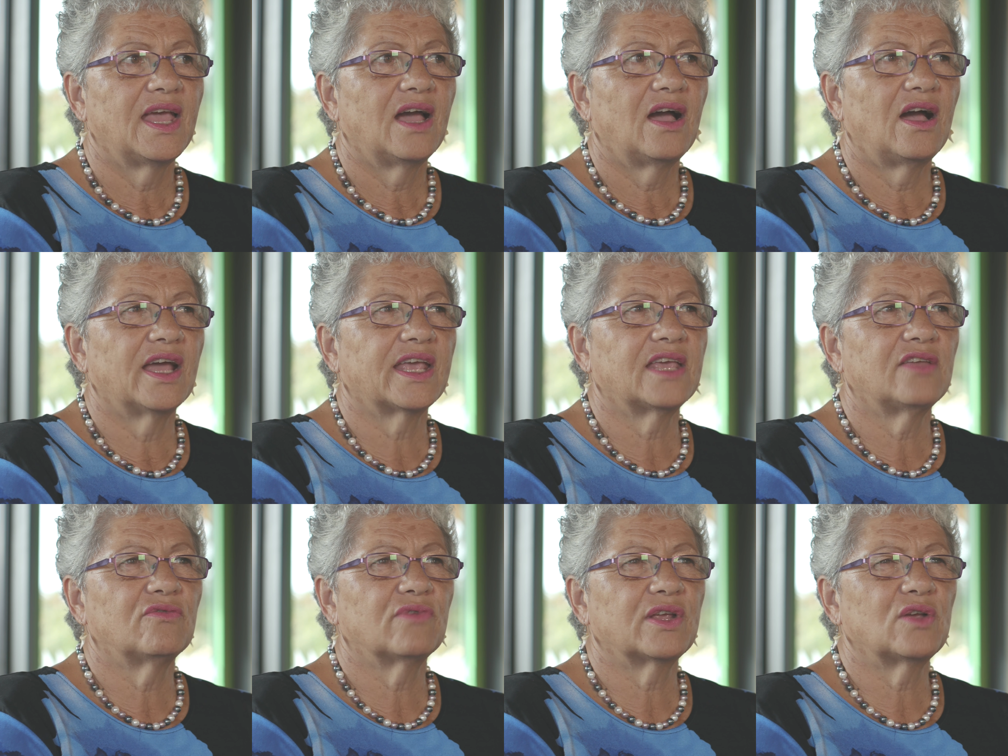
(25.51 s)
I
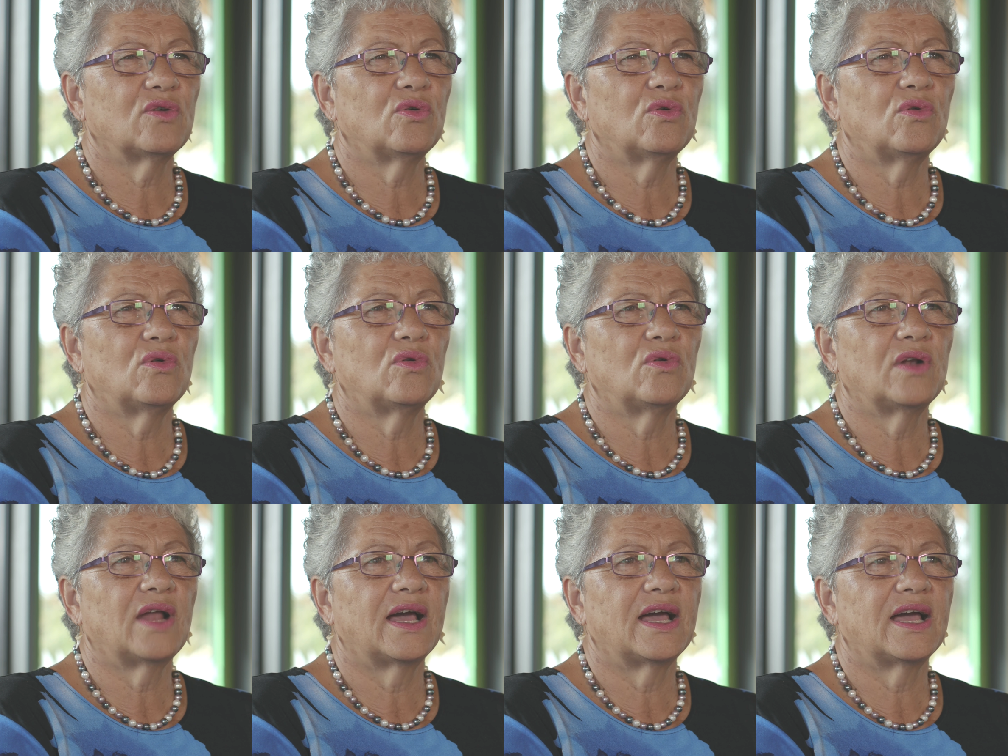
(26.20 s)
can
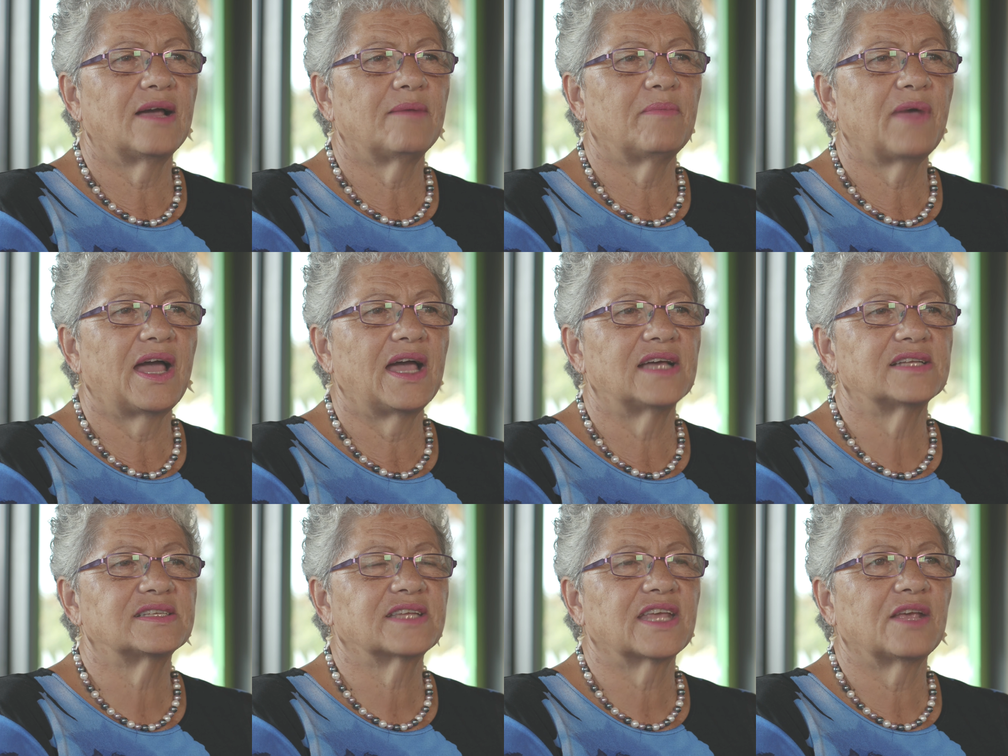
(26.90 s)
recall
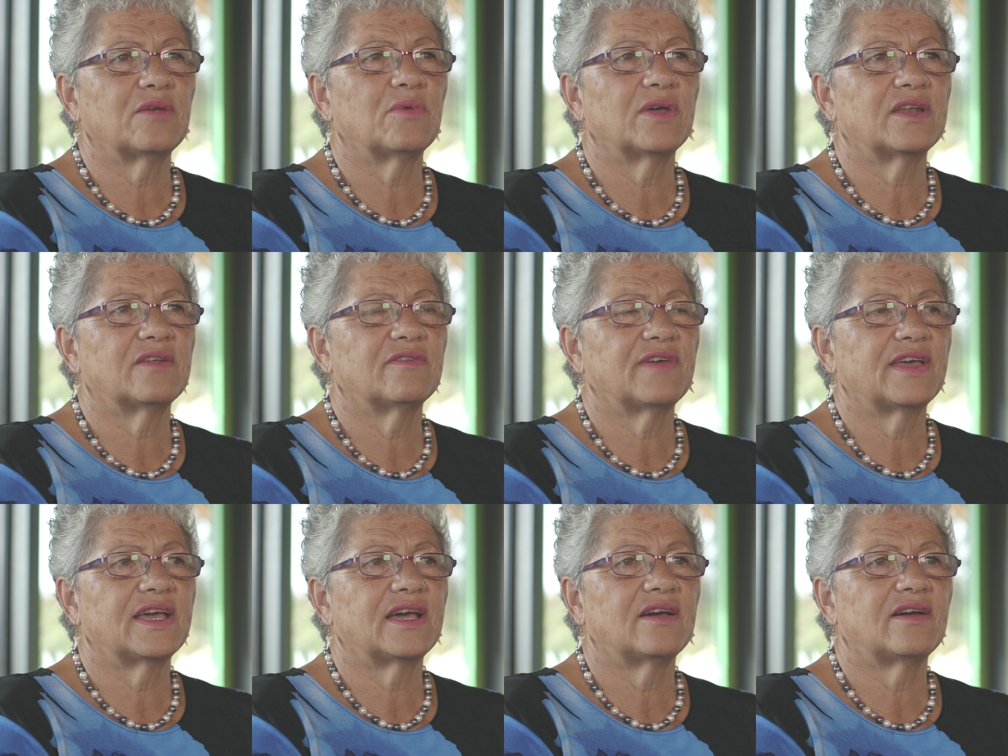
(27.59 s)
asking one of
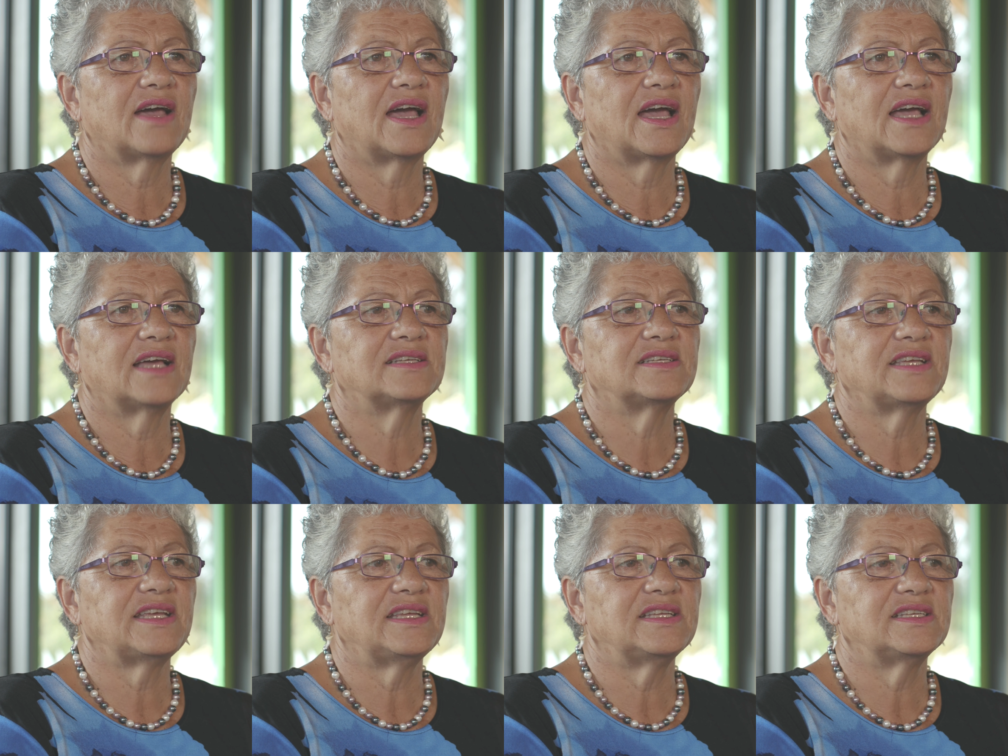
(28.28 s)
our
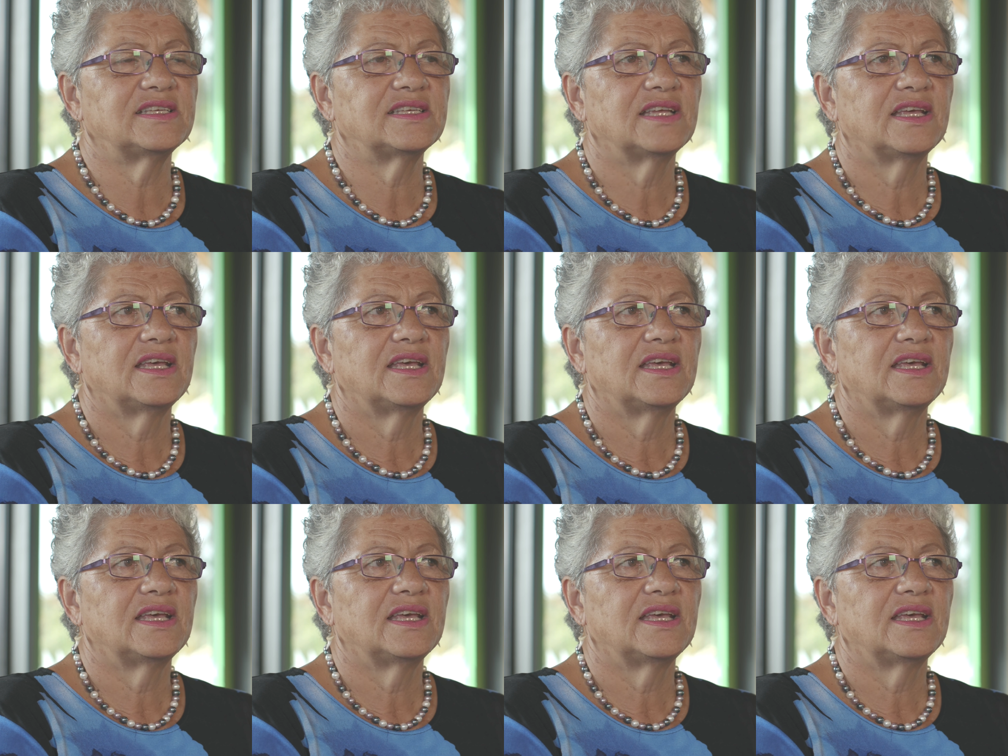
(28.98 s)
aunties